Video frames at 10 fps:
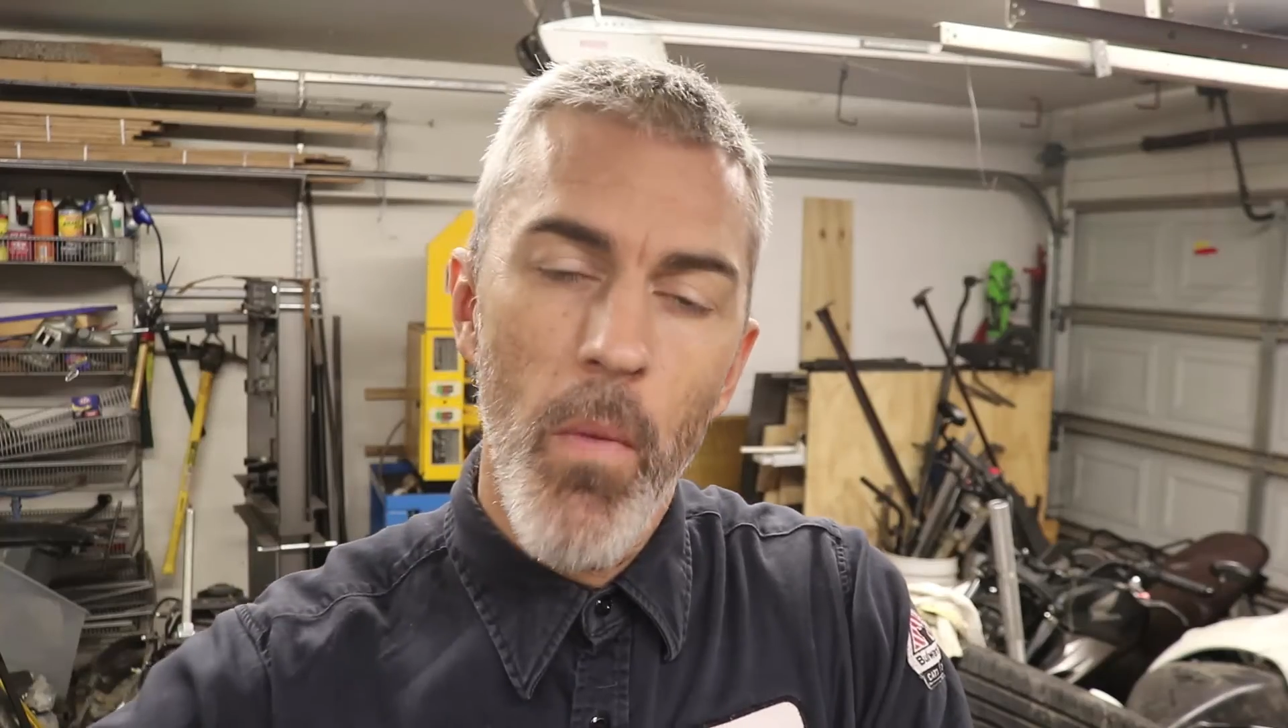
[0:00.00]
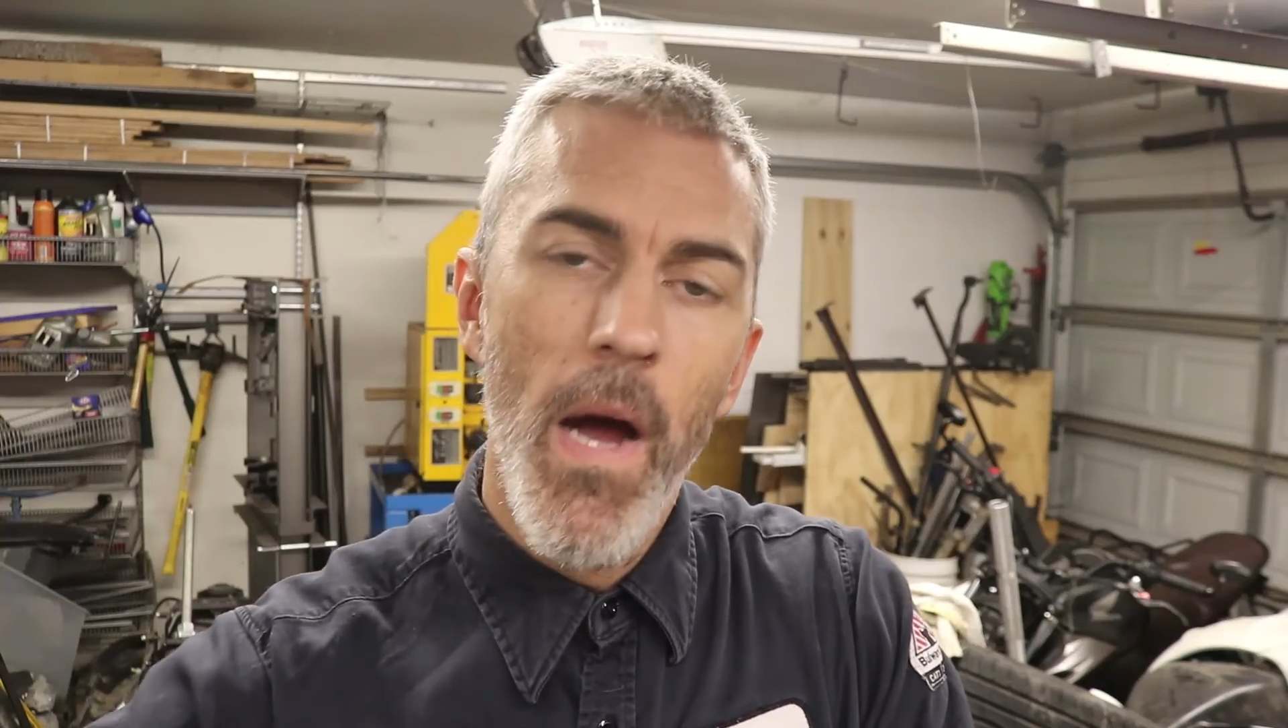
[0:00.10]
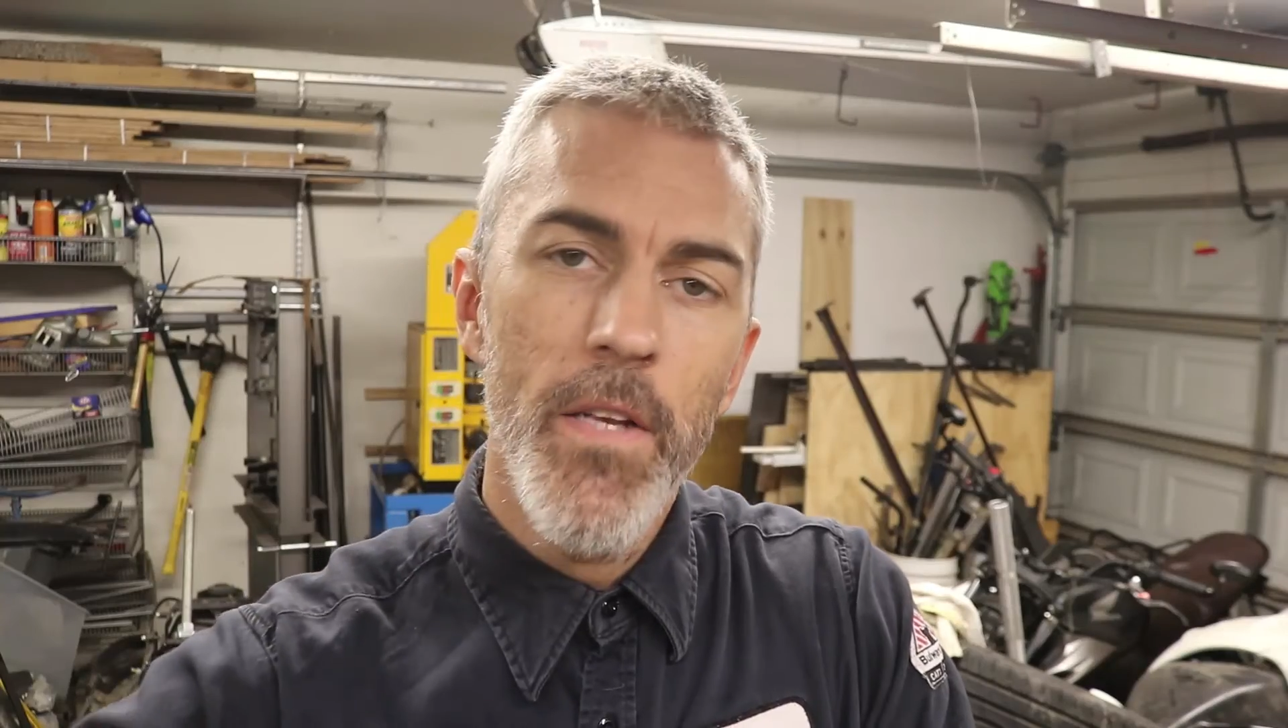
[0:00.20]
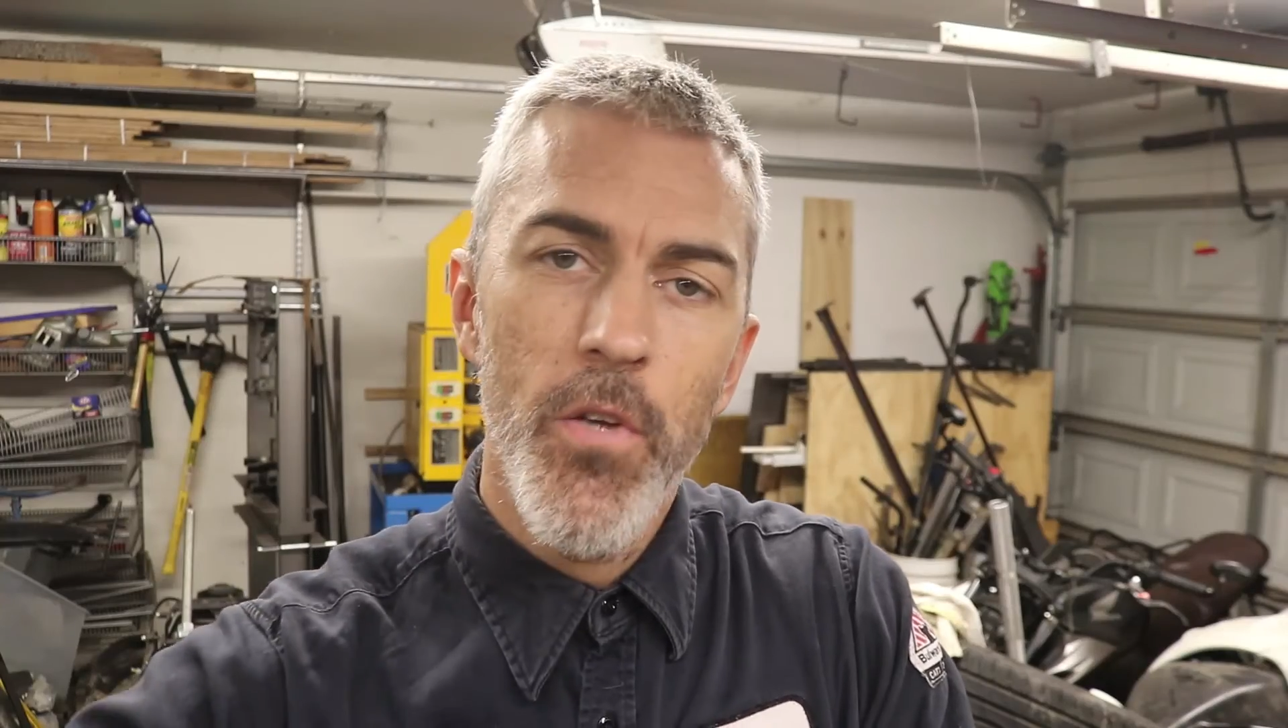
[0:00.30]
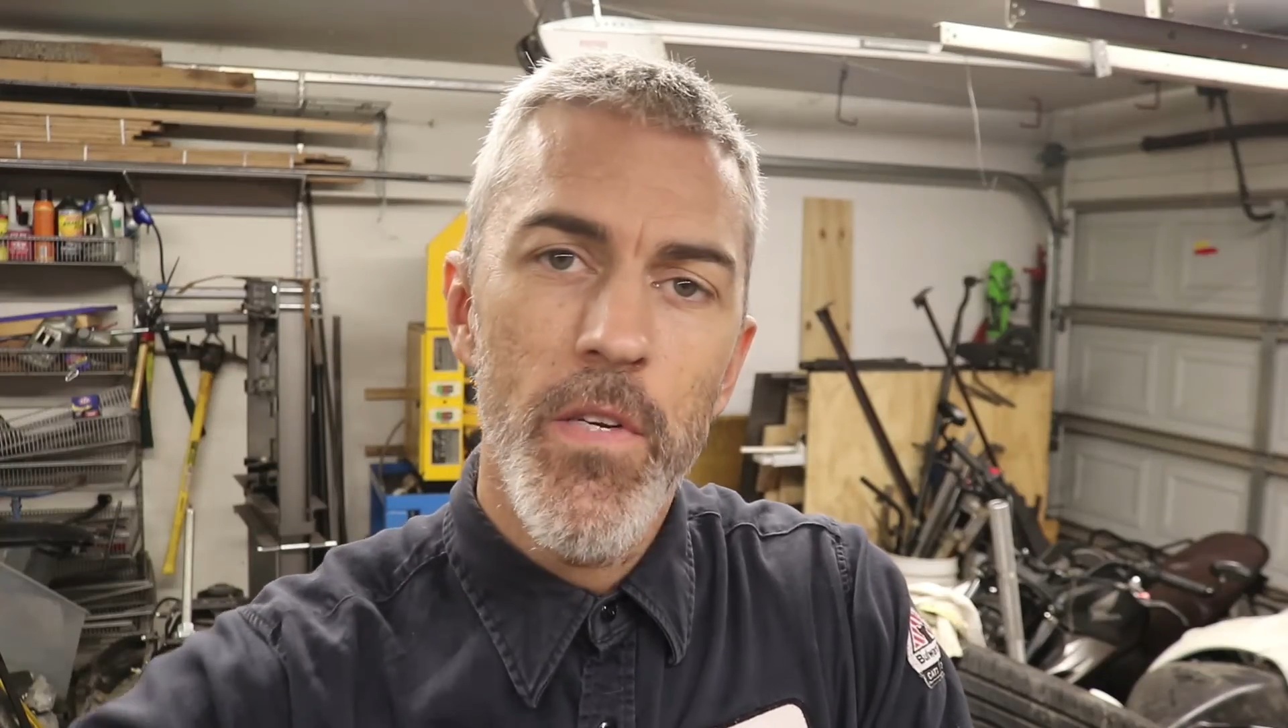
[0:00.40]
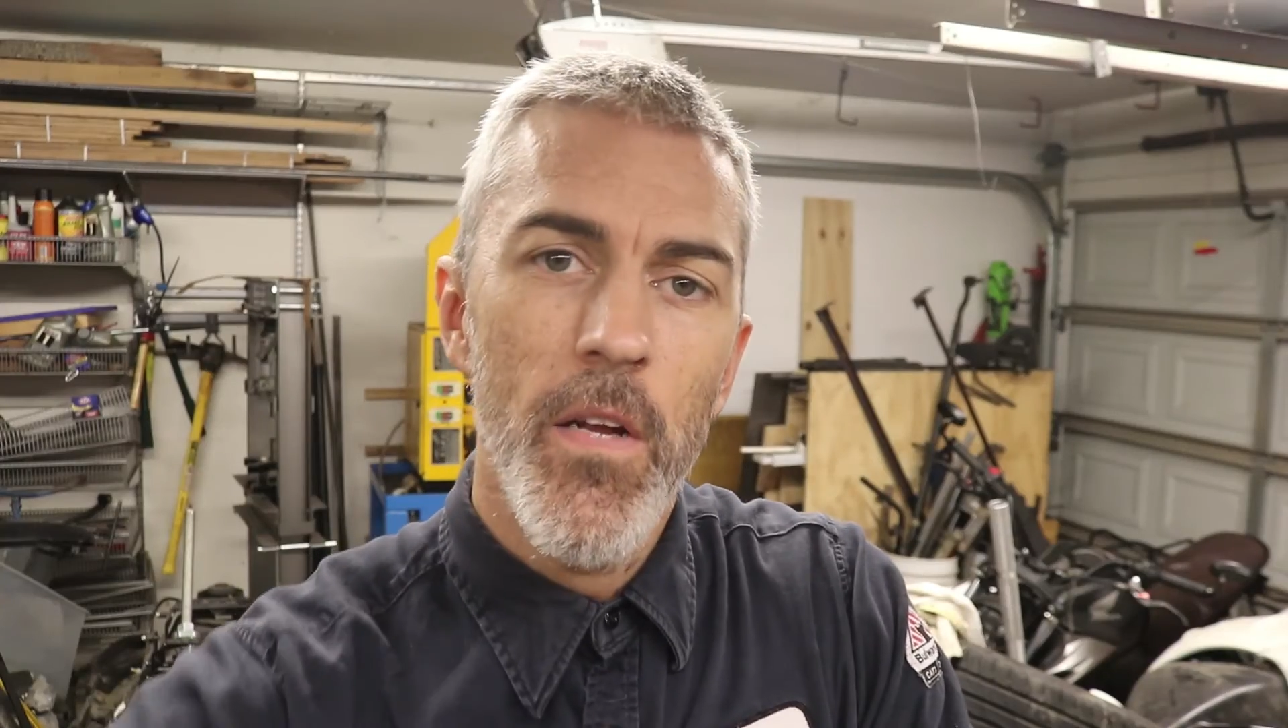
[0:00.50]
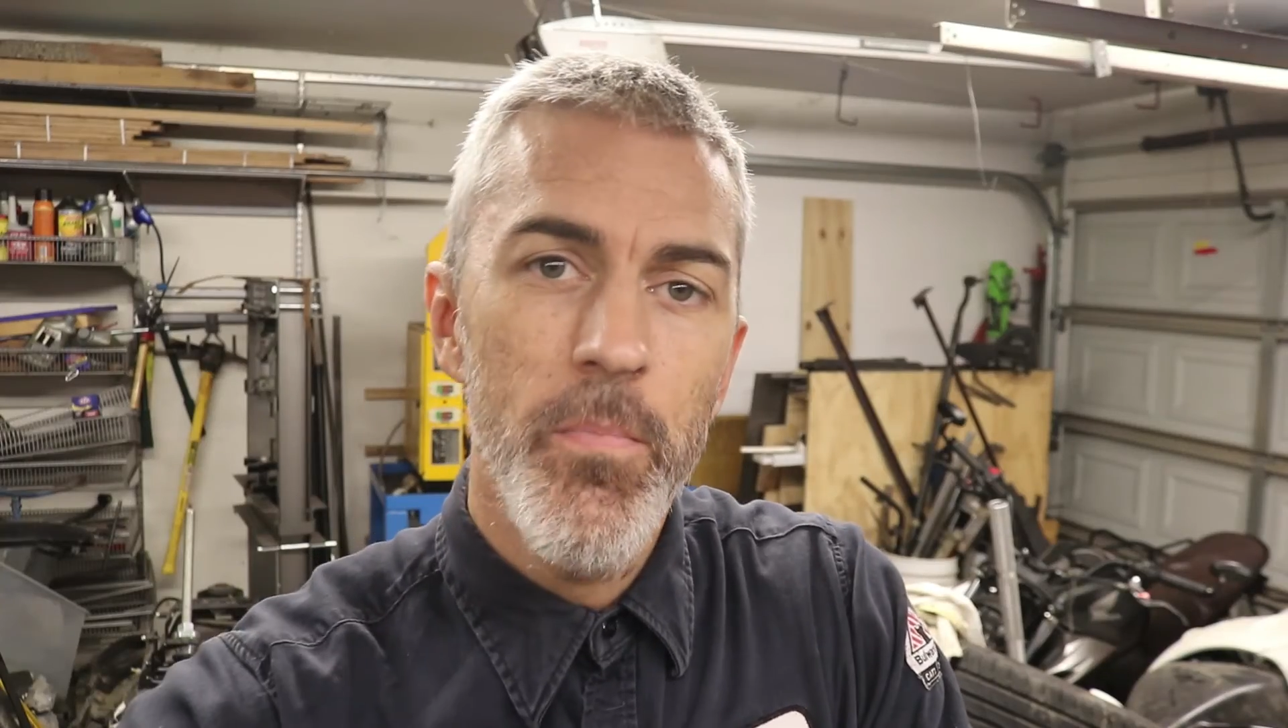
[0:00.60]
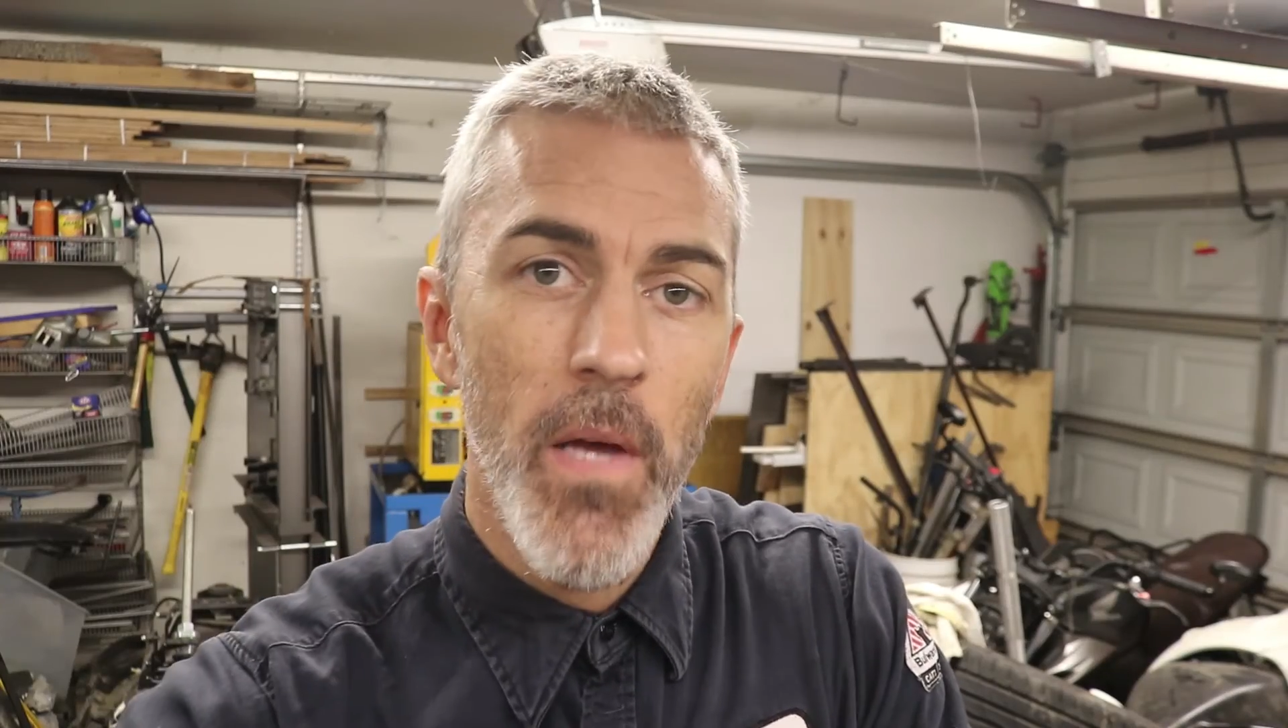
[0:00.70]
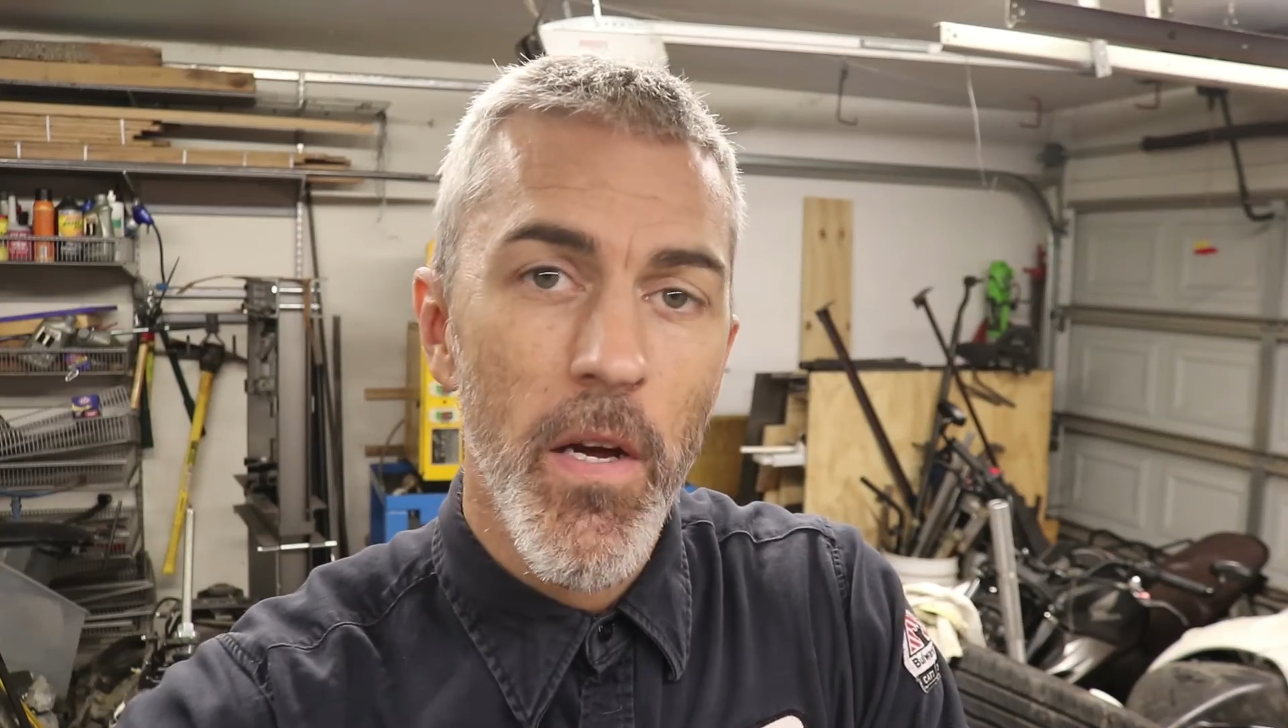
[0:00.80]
mine turned out to be